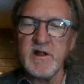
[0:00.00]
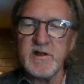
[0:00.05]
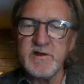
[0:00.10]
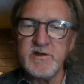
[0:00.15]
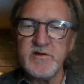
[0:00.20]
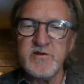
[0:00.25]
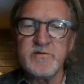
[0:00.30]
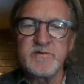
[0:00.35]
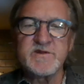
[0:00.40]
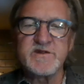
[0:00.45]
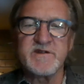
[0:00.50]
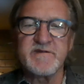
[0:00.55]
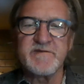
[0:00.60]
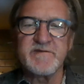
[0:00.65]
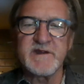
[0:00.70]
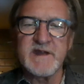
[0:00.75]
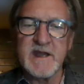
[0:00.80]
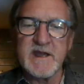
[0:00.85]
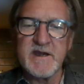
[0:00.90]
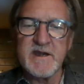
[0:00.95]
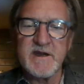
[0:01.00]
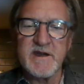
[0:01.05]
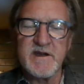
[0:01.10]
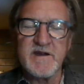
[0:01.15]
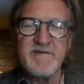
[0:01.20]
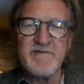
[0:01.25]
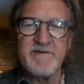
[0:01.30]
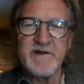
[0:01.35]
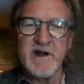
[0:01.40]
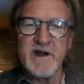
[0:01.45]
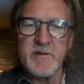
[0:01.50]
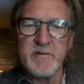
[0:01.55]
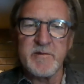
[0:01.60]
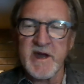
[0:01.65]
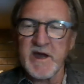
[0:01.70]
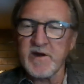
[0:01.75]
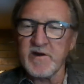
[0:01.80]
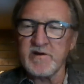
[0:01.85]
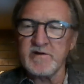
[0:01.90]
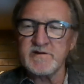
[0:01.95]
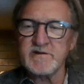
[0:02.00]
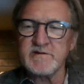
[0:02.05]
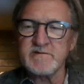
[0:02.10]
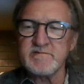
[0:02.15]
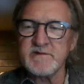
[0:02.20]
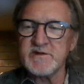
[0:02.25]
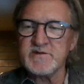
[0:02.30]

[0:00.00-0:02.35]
volumes of data and find patterns.